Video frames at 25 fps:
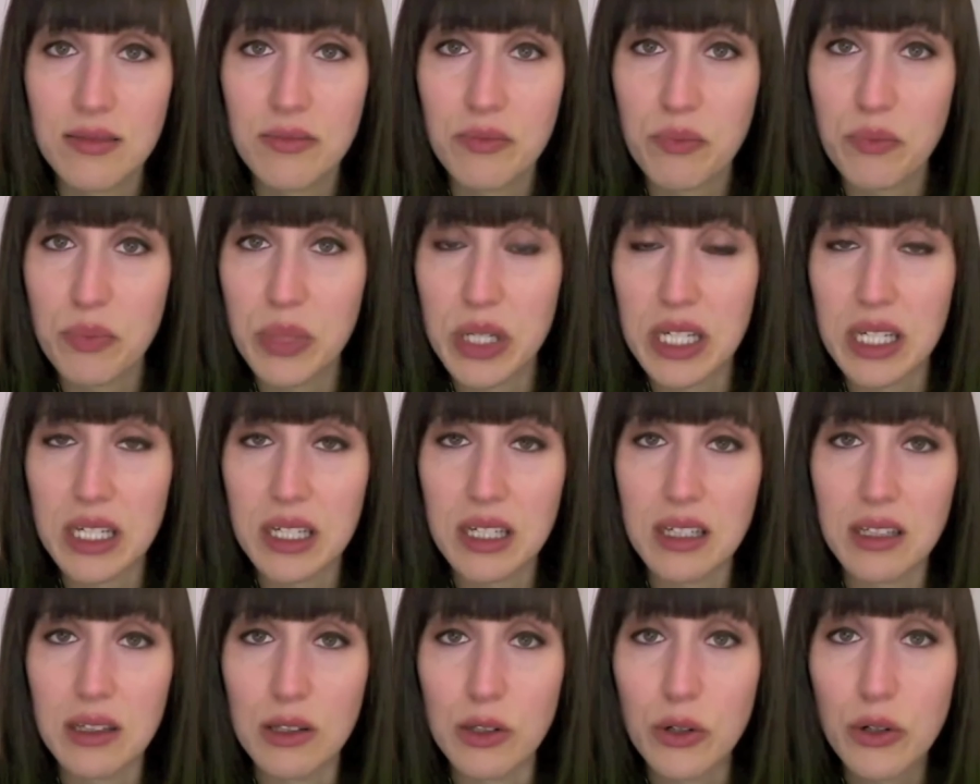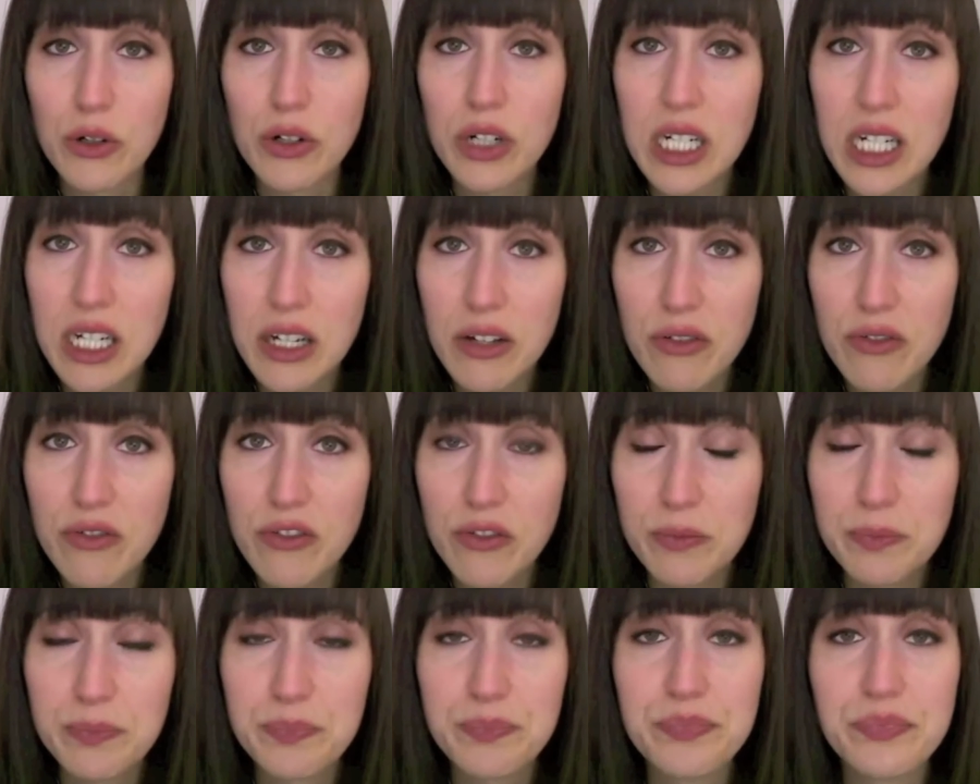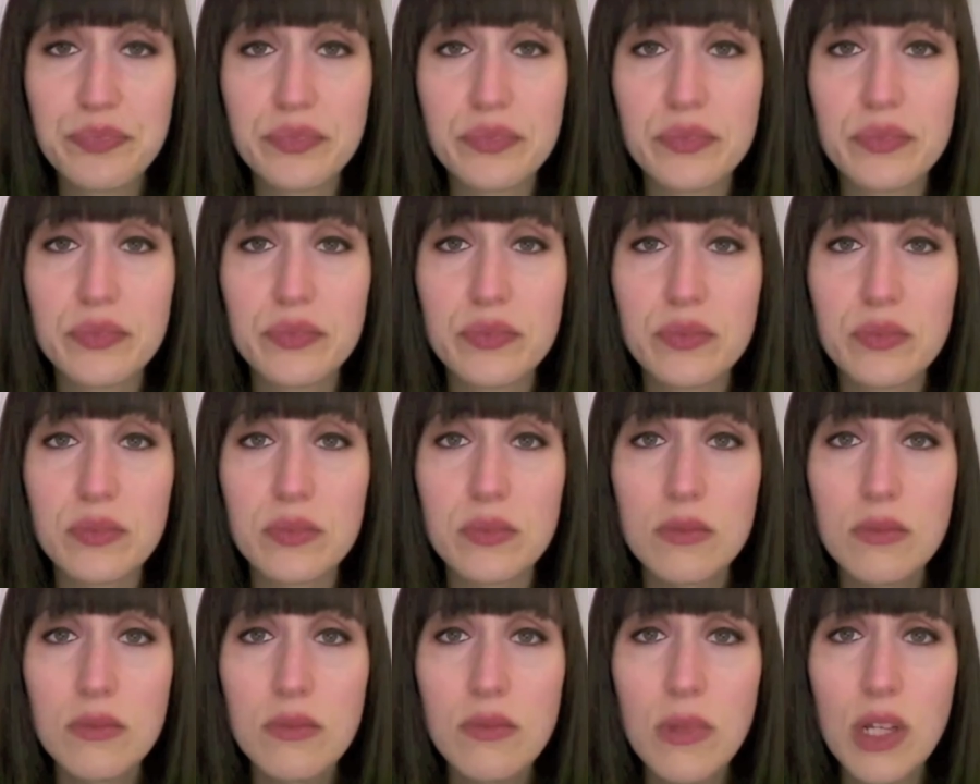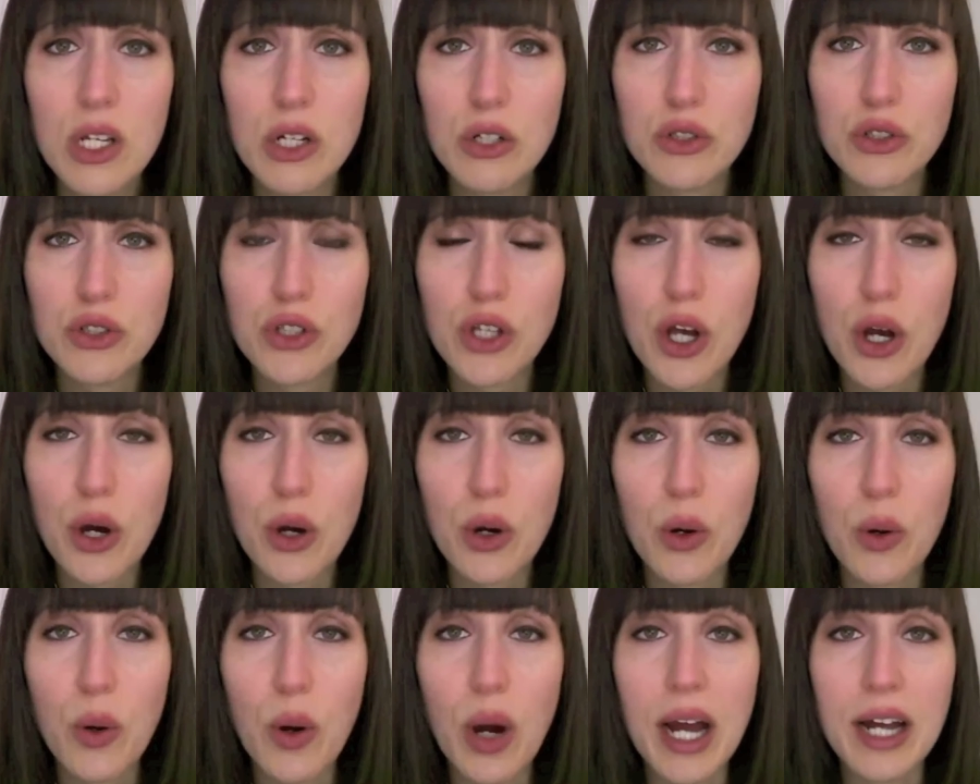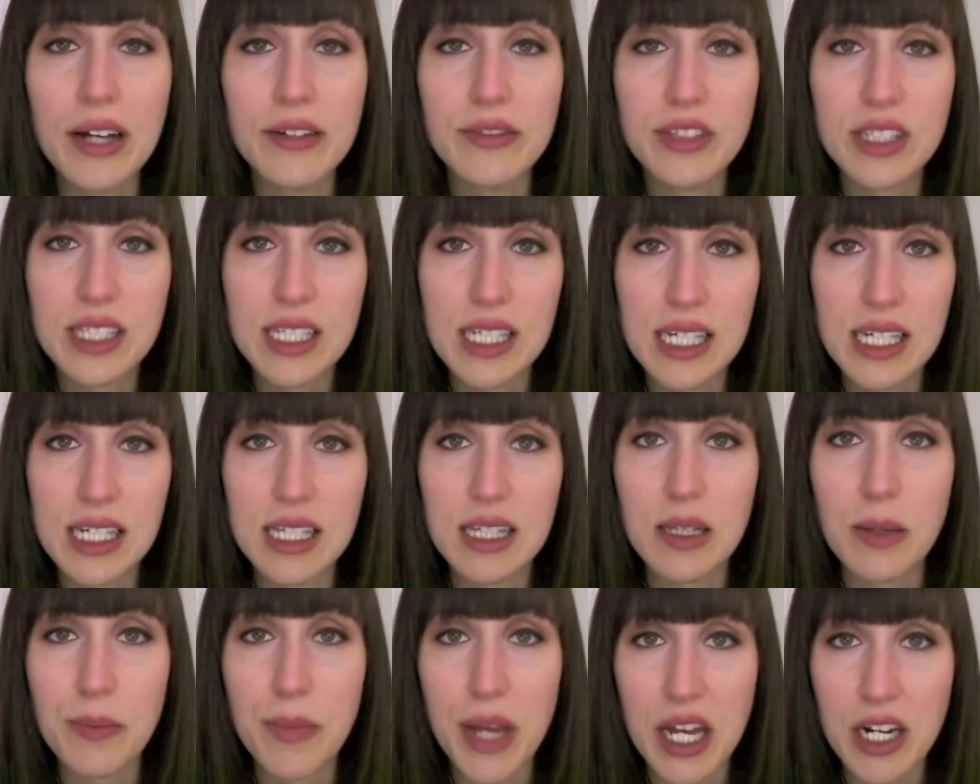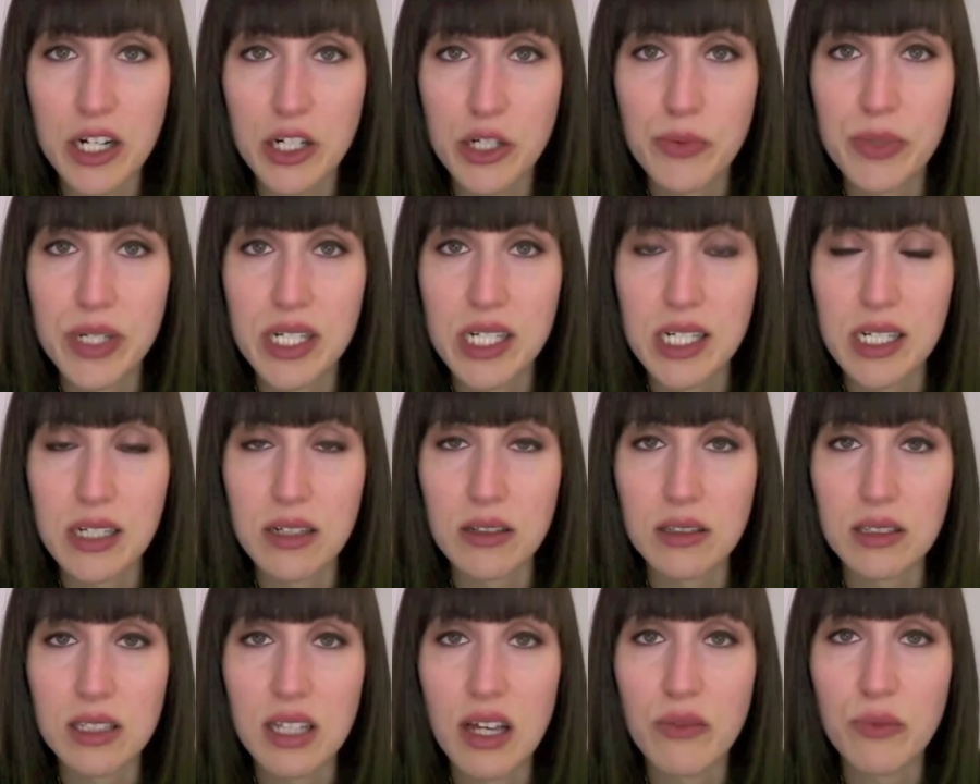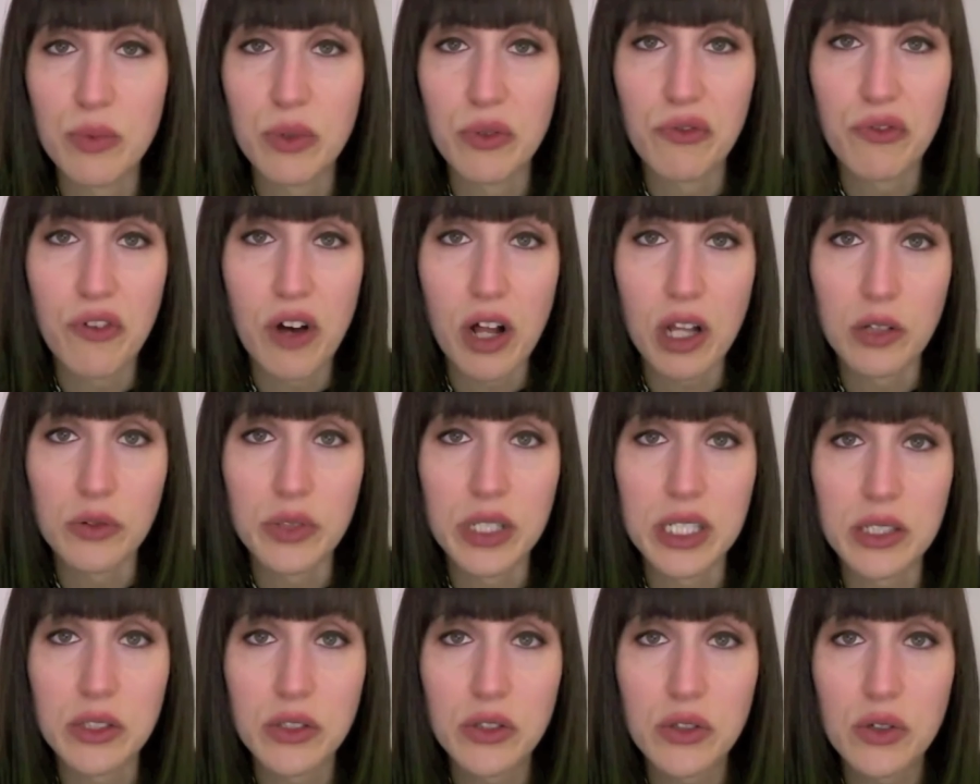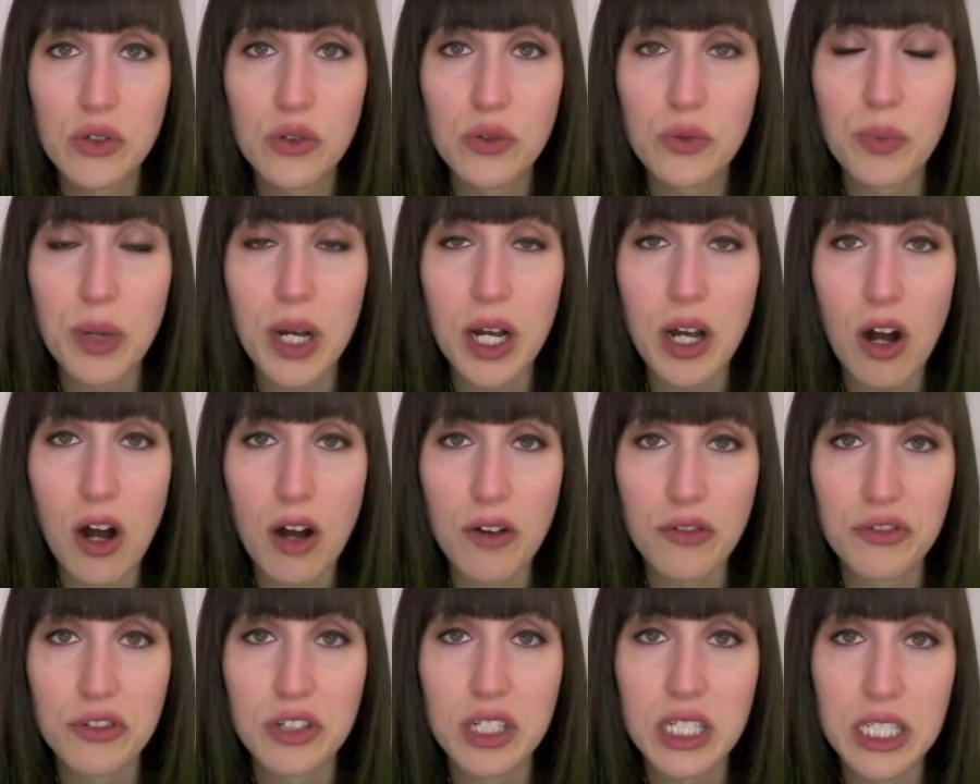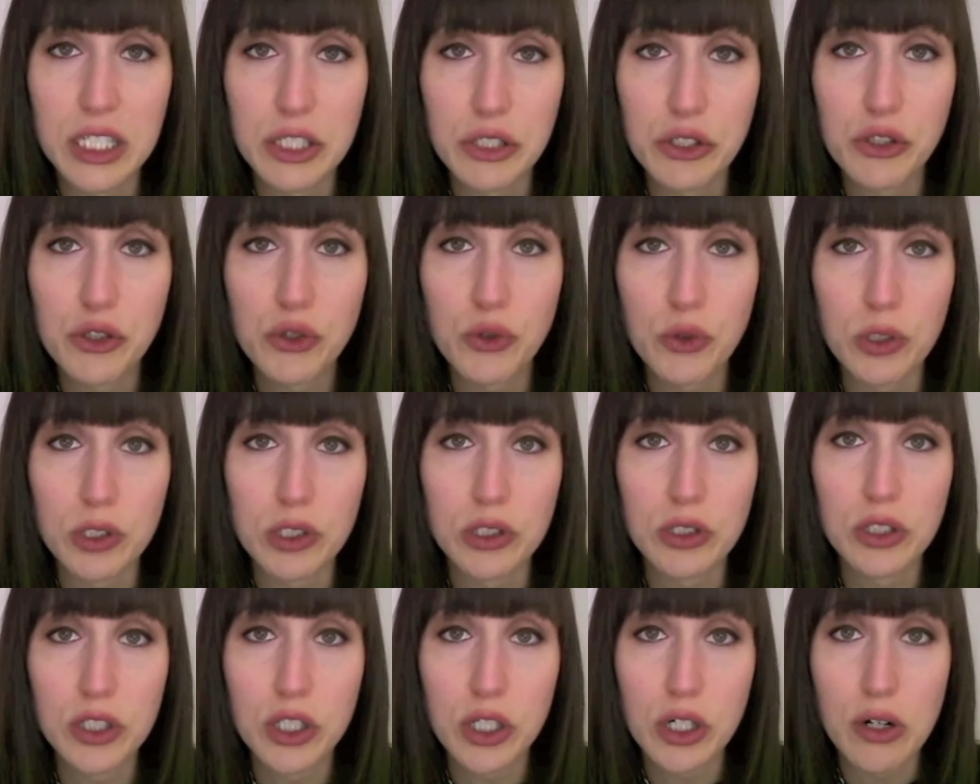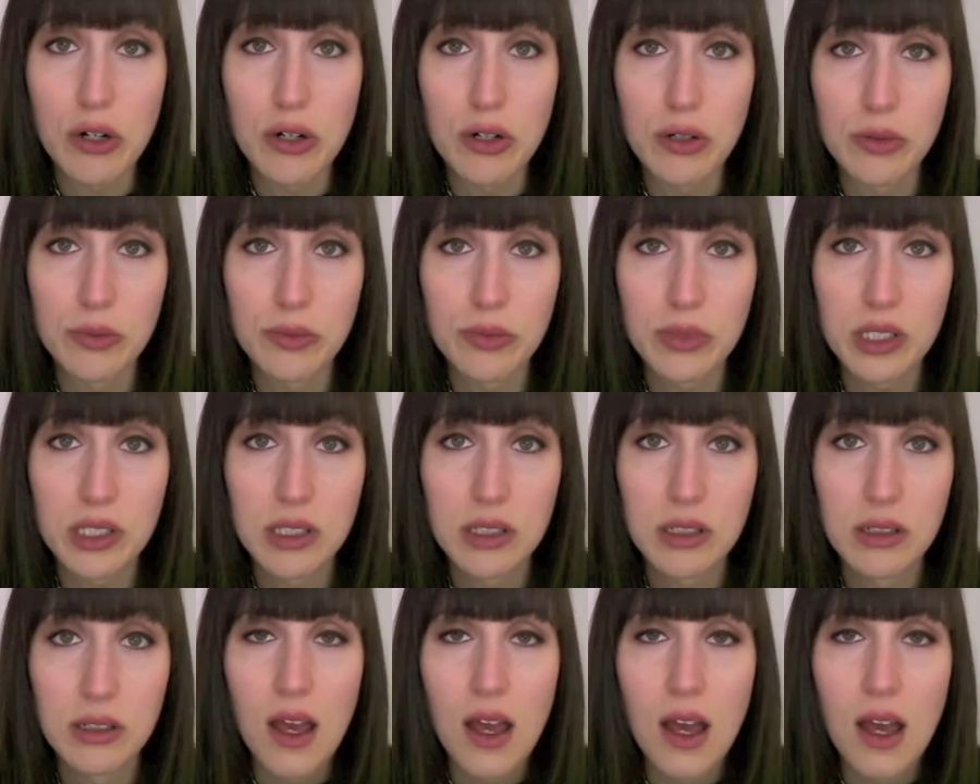be lucrative. So I've seen the management deals have been following suit by offering these shorter terms.